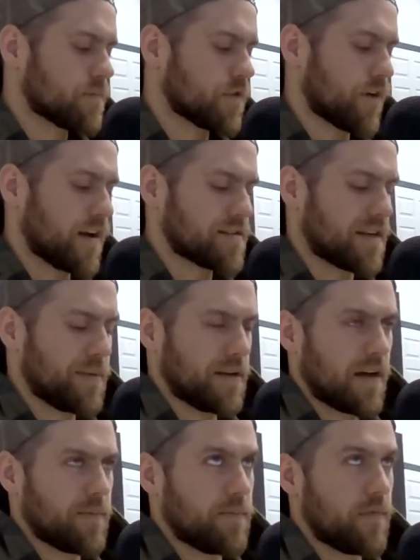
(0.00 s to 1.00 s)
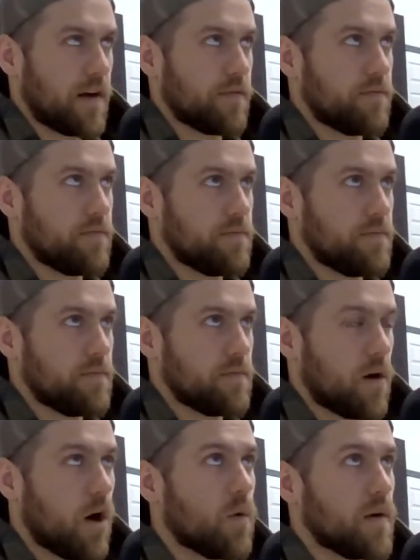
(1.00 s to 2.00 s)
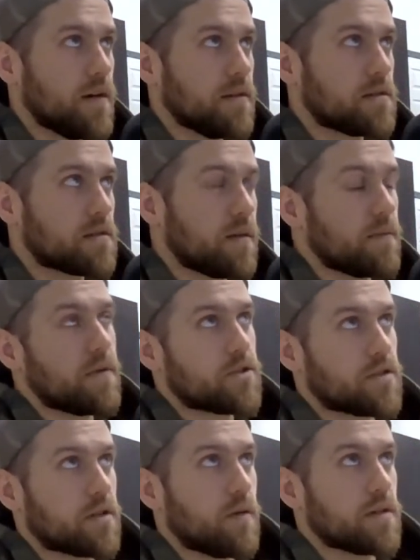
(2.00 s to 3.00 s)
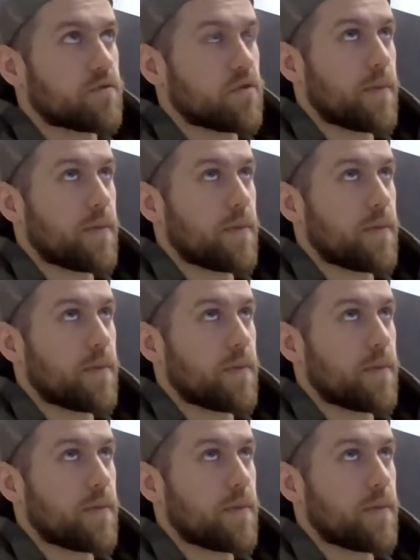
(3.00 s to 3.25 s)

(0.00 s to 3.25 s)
Granted, I mean, I've always, I should say always,